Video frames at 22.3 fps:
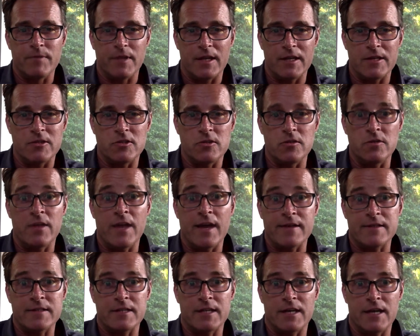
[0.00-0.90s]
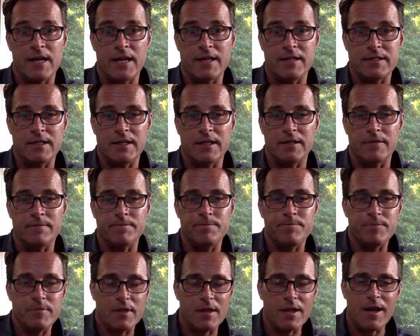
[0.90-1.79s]
in 2018.
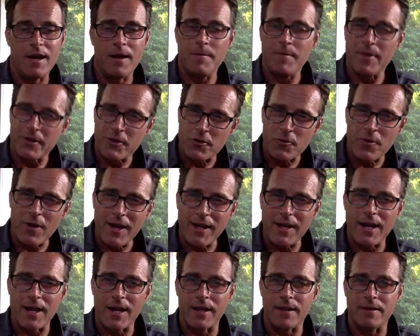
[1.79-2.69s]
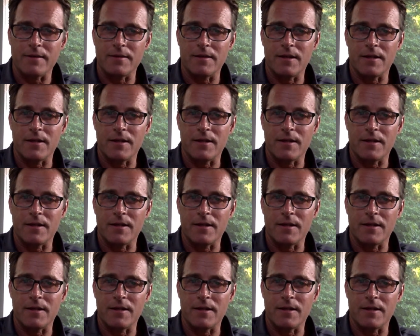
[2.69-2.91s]
Um, create a,